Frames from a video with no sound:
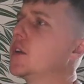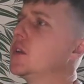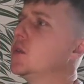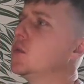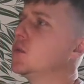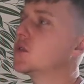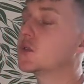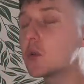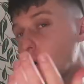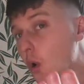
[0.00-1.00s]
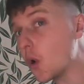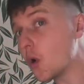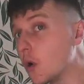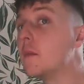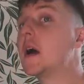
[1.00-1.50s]
you saw
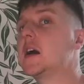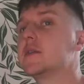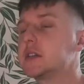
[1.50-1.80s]
or might have